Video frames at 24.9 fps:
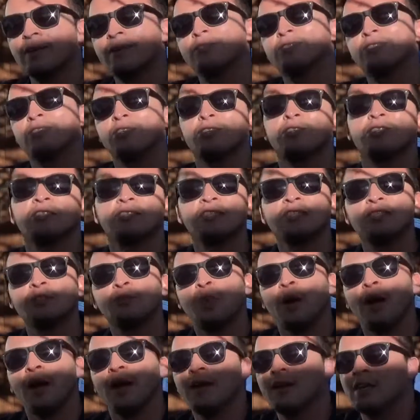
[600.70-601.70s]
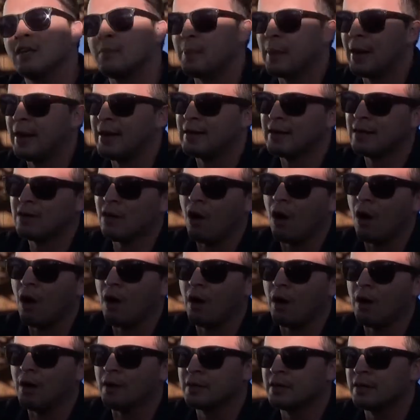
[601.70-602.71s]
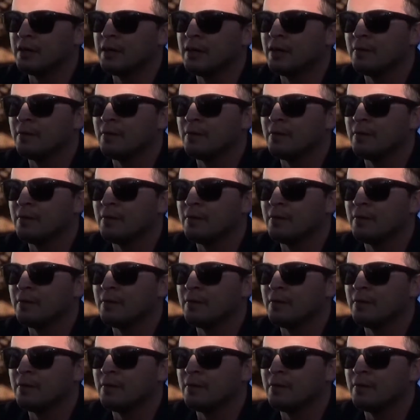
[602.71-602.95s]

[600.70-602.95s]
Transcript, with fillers: to consider C-spine depending on